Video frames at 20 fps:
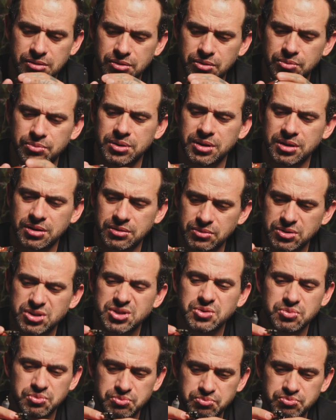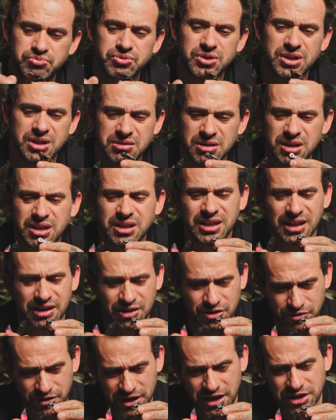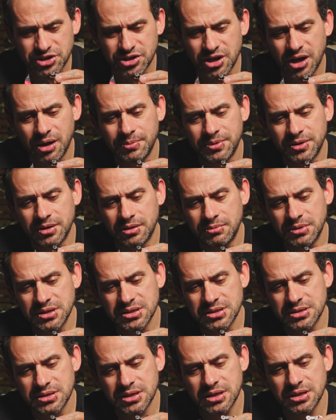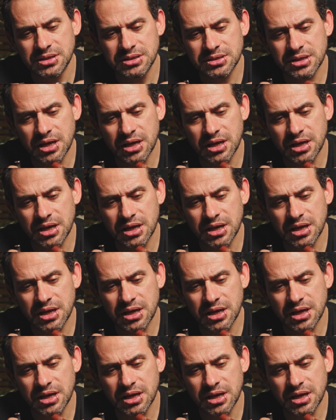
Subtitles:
Gobin, which he did a great job, though. I must say,